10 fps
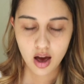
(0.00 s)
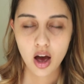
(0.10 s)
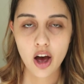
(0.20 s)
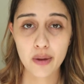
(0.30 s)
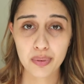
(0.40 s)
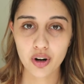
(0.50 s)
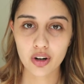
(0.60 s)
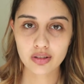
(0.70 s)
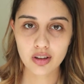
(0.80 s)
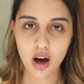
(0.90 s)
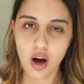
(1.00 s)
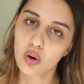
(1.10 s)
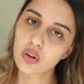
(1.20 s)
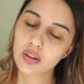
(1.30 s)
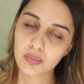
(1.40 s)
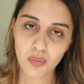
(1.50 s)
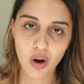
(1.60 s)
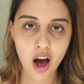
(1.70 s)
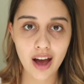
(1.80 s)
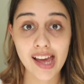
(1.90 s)
her products are
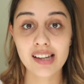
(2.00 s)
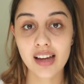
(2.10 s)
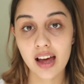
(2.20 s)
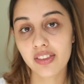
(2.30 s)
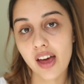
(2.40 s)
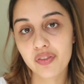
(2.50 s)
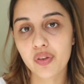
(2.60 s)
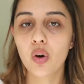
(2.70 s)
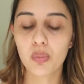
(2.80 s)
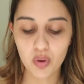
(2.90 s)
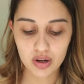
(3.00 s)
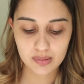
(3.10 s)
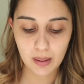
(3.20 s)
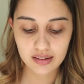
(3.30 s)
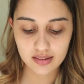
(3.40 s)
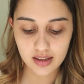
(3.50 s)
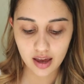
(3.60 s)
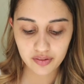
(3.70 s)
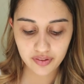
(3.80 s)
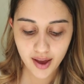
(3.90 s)
high-end and therefore more
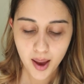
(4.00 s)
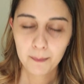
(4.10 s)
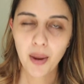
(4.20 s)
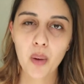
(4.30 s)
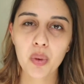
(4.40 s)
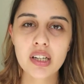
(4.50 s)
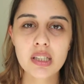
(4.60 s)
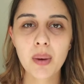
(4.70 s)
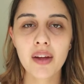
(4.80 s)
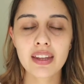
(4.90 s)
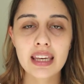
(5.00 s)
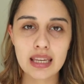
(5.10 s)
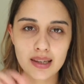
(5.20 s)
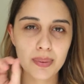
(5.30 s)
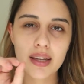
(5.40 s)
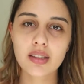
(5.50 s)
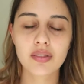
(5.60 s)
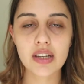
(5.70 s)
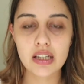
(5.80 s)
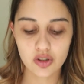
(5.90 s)
expensive, but I wanted to buy the key bits
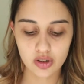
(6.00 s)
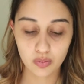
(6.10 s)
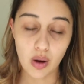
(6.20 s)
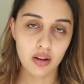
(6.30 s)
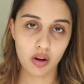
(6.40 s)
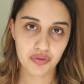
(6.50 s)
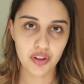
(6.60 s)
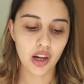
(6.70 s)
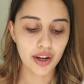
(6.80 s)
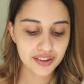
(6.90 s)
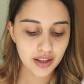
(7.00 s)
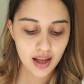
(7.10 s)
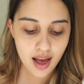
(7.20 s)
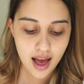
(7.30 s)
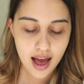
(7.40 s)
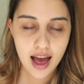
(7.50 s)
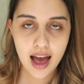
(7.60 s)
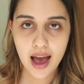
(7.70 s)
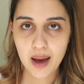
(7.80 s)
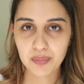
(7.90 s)
of each, well, of the look,
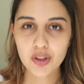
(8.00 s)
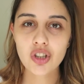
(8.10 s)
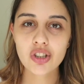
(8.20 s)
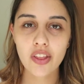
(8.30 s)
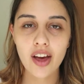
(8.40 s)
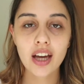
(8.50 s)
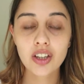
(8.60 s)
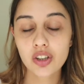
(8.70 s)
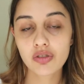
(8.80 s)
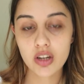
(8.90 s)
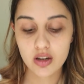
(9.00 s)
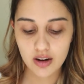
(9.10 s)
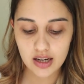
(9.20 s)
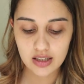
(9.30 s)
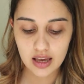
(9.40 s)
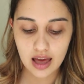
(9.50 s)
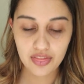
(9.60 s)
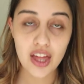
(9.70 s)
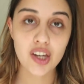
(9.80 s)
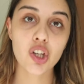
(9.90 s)
just so that I could recreate it
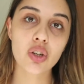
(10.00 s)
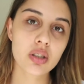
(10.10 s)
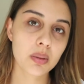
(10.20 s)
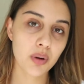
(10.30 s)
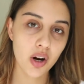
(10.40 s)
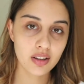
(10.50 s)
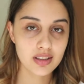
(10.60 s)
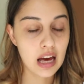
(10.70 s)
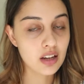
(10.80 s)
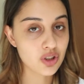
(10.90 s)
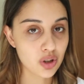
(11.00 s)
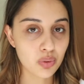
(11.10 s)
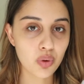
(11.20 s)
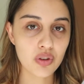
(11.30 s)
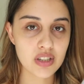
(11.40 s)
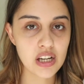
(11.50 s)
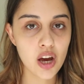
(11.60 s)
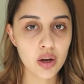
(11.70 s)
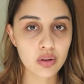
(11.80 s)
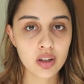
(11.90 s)
and then use some products that I do already
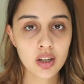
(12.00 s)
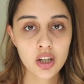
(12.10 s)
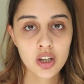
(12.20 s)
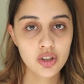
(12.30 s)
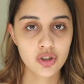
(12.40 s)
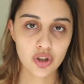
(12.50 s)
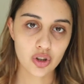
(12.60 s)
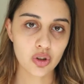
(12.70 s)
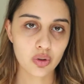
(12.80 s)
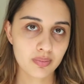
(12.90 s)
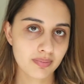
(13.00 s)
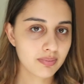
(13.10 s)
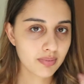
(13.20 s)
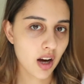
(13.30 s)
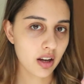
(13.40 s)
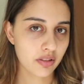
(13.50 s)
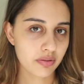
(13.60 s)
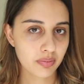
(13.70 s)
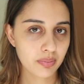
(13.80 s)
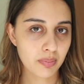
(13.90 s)
own to kind of
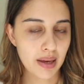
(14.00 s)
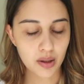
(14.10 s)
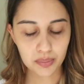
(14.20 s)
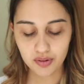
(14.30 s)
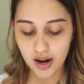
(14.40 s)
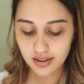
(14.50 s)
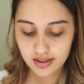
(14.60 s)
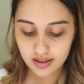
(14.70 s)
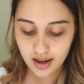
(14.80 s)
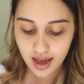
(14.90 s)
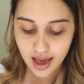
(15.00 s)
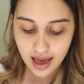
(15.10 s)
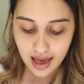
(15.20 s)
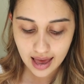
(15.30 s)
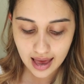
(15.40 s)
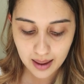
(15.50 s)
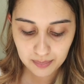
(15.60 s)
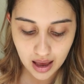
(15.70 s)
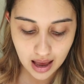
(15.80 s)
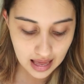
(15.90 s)
make up the rest. And